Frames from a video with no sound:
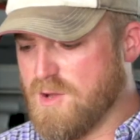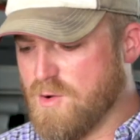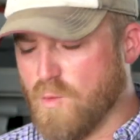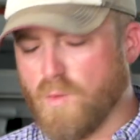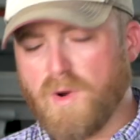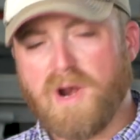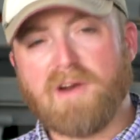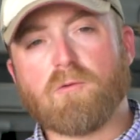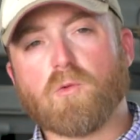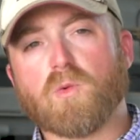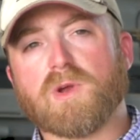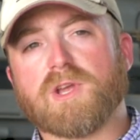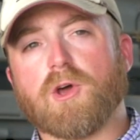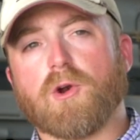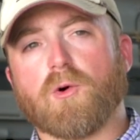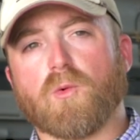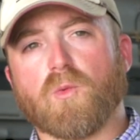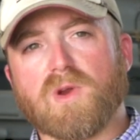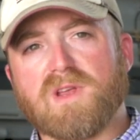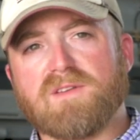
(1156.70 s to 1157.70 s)
Whenever we go
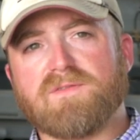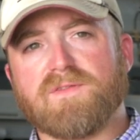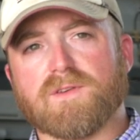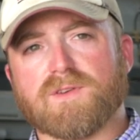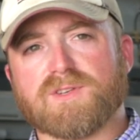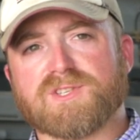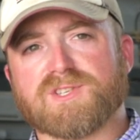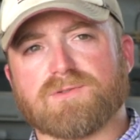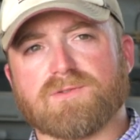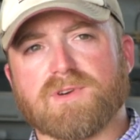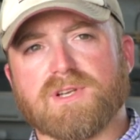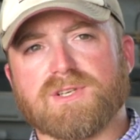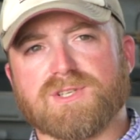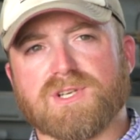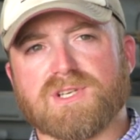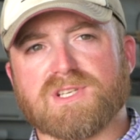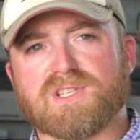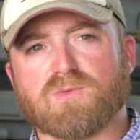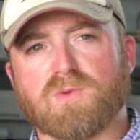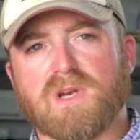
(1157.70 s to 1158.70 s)
to refill
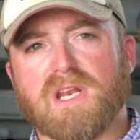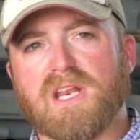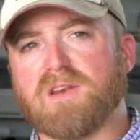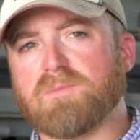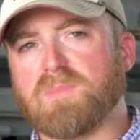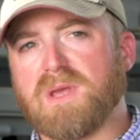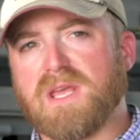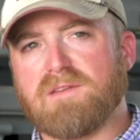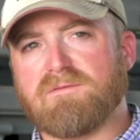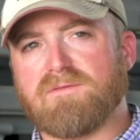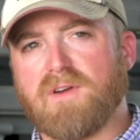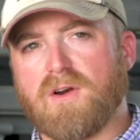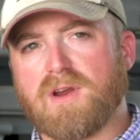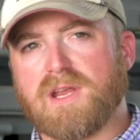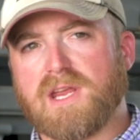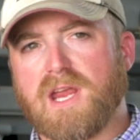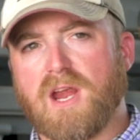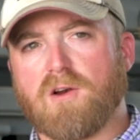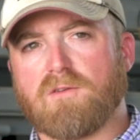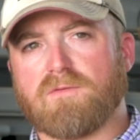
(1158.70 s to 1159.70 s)
syringes, we need to be very
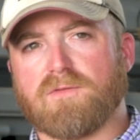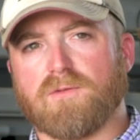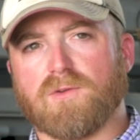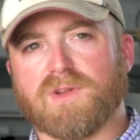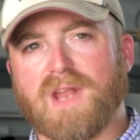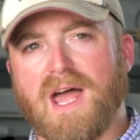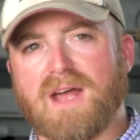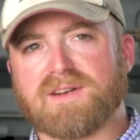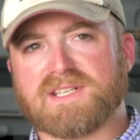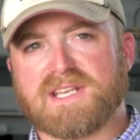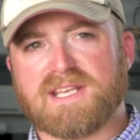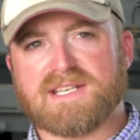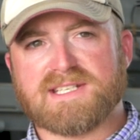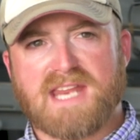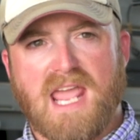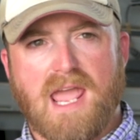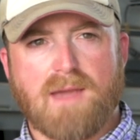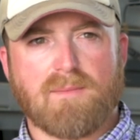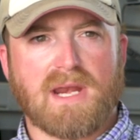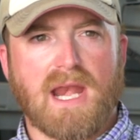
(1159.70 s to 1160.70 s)
careful not to
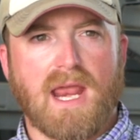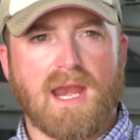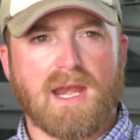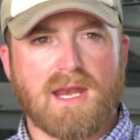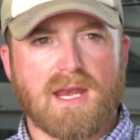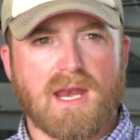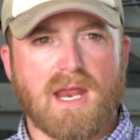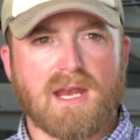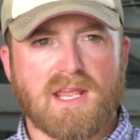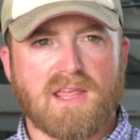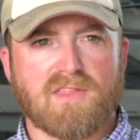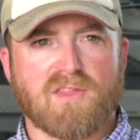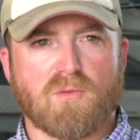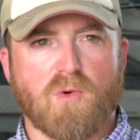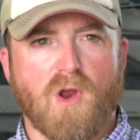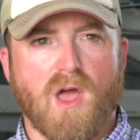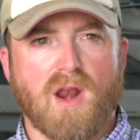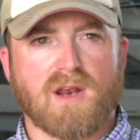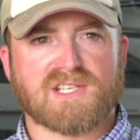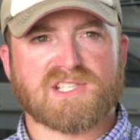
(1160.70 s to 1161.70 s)
contaminate any of the
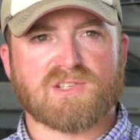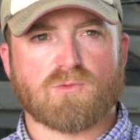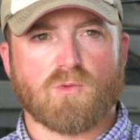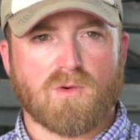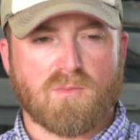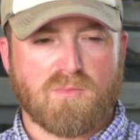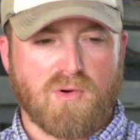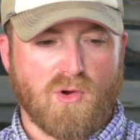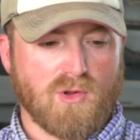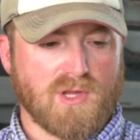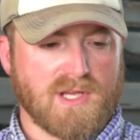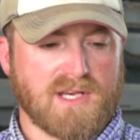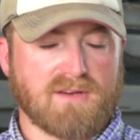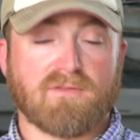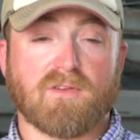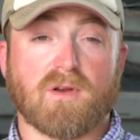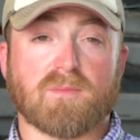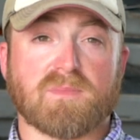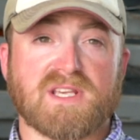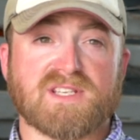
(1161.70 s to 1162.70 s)
products that we're pulling
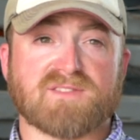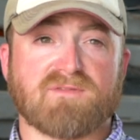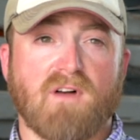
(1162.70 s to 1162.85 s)
from these